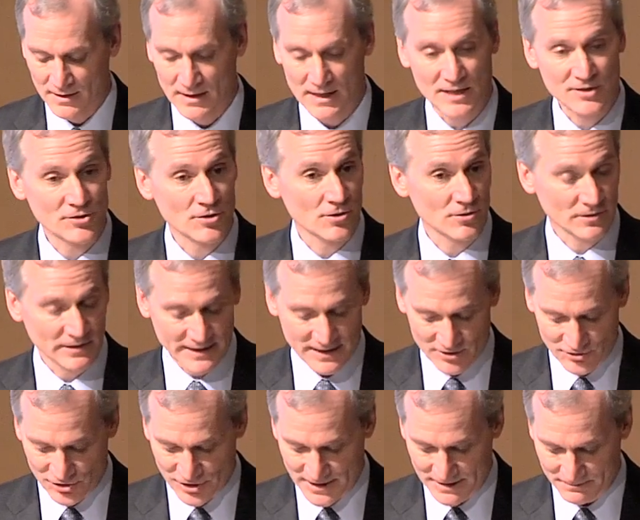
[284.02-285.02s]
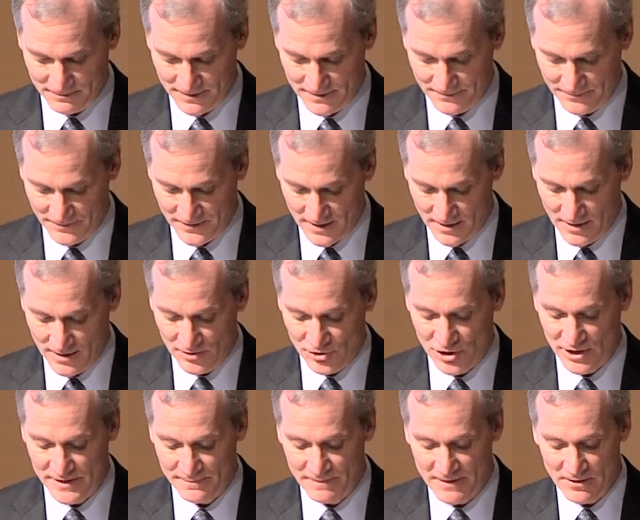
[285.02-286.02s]
Under her leadership,
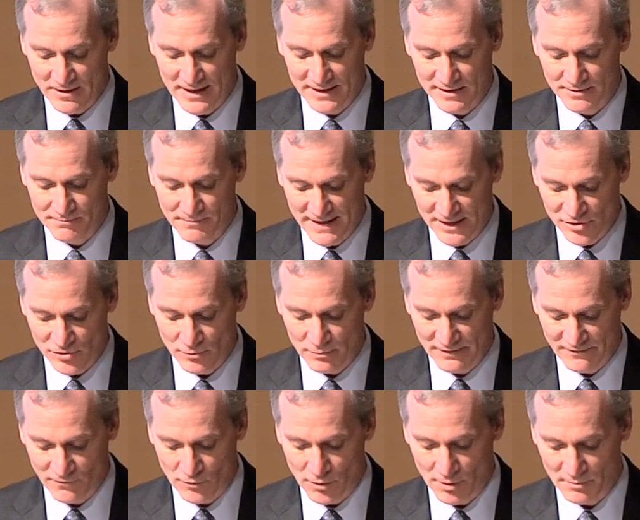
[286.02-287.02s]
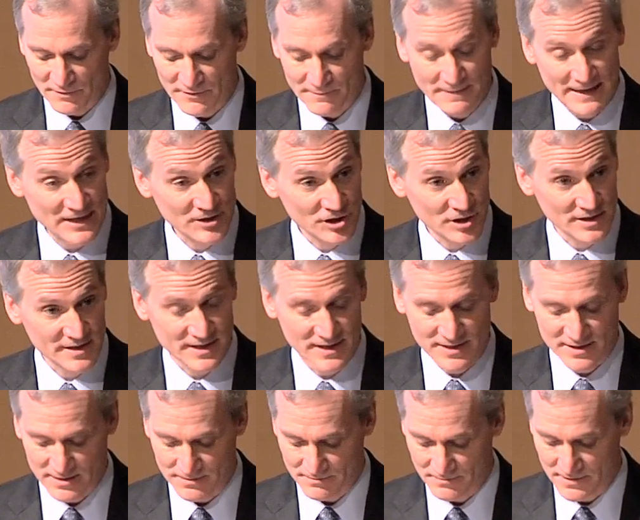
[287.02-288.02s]
she spearheaded major reform of the pension
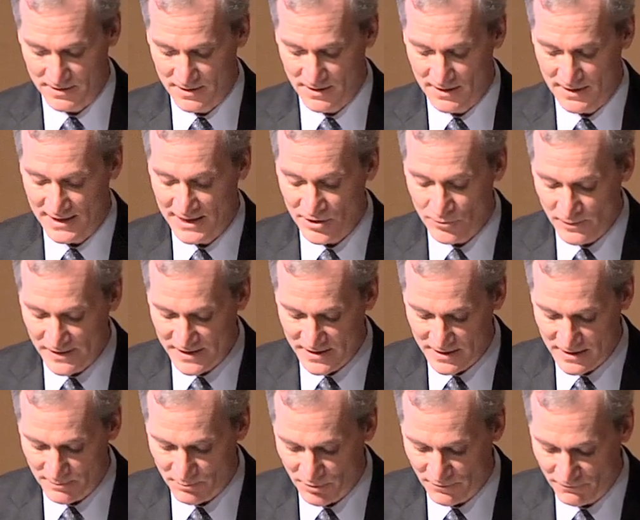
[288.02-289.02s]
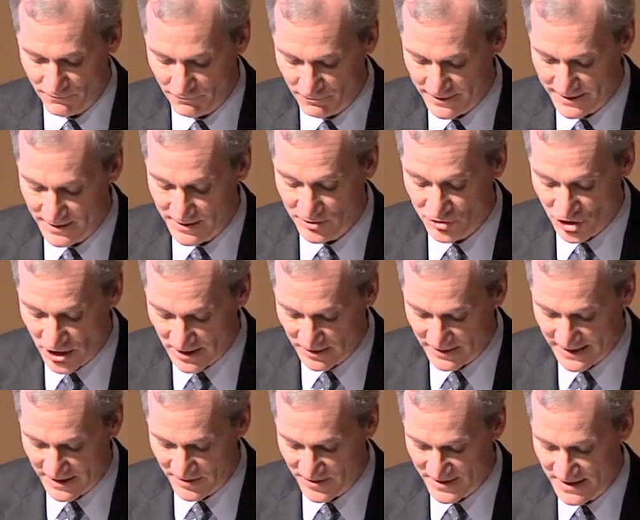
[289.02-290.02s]
system, increased the number of free
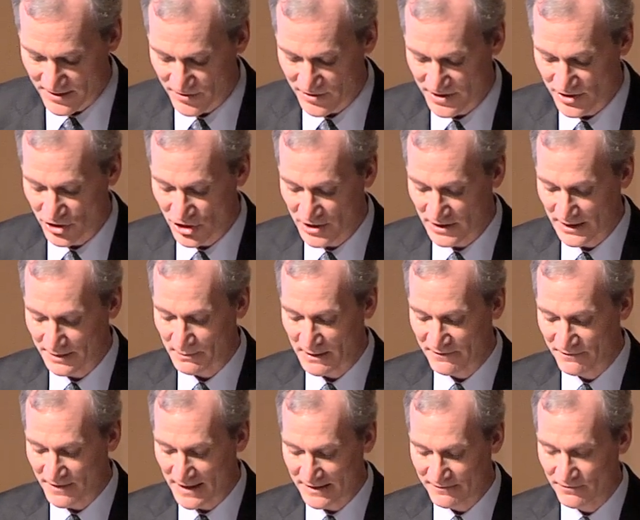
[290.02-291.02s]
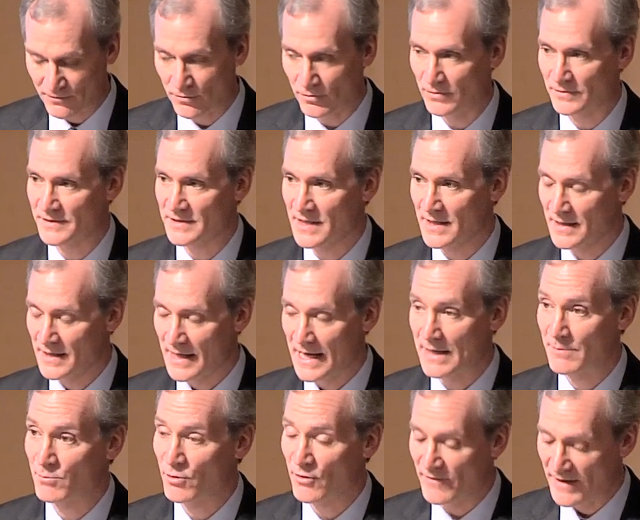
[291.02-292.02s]
childcare centers in Chile by fivefold,
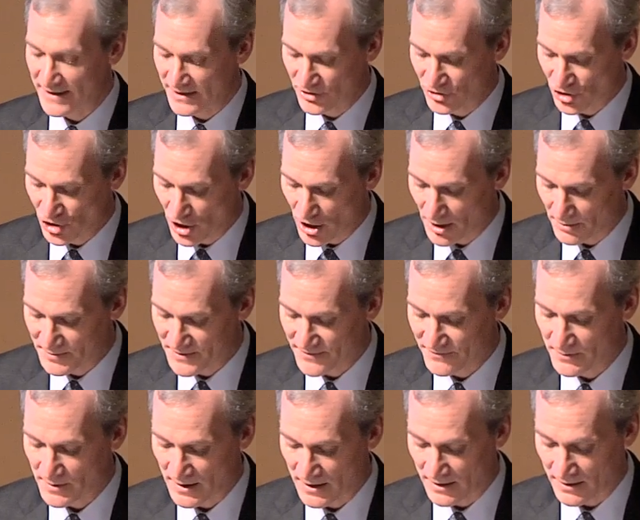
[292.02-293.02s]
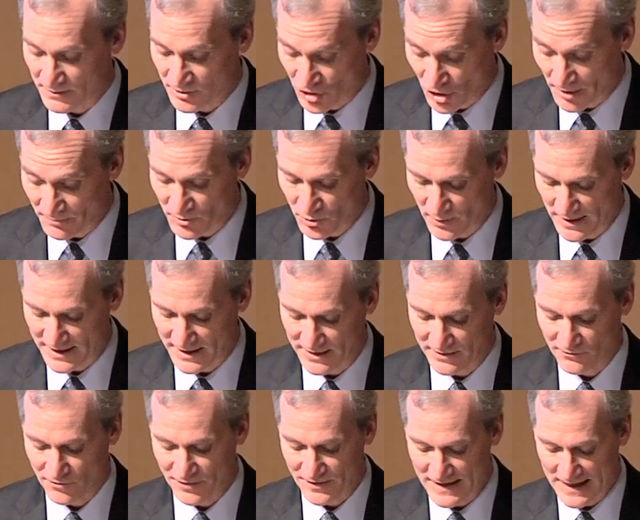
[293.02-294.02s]
and provided job
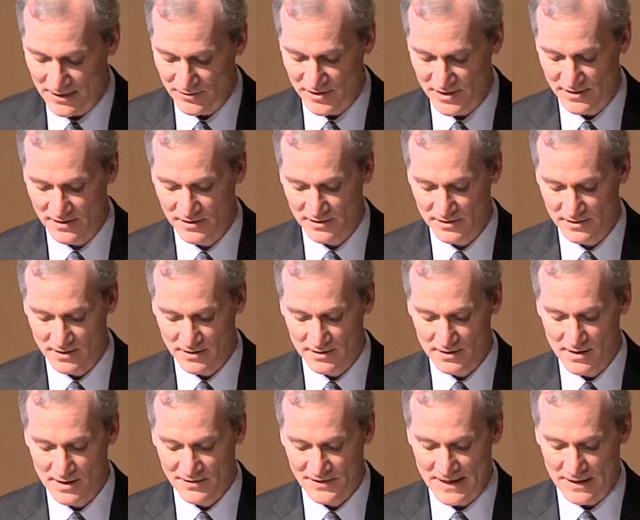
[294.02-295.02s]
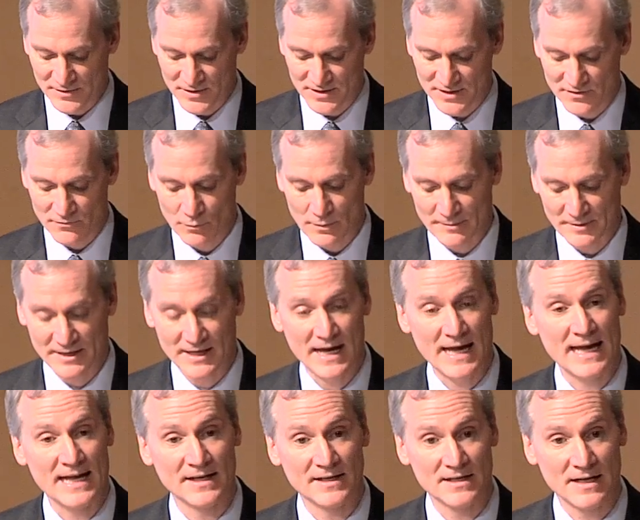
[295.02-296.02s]
training for thousands of women
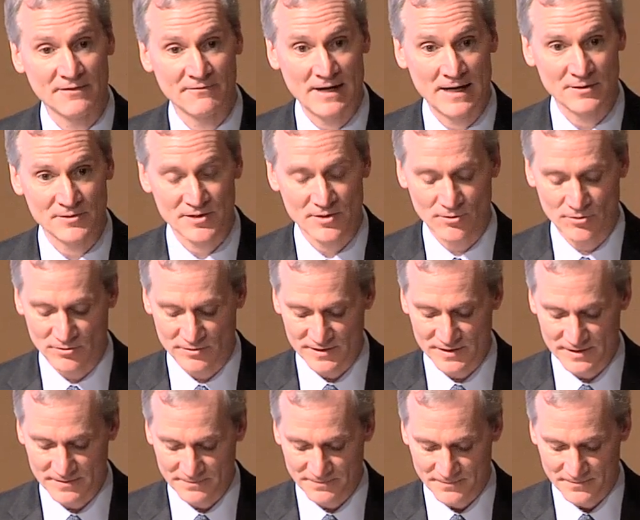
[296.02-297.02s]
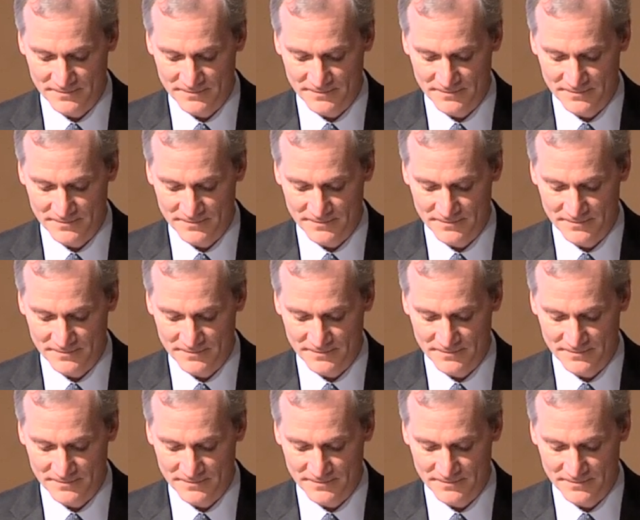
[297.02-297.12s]
head of households.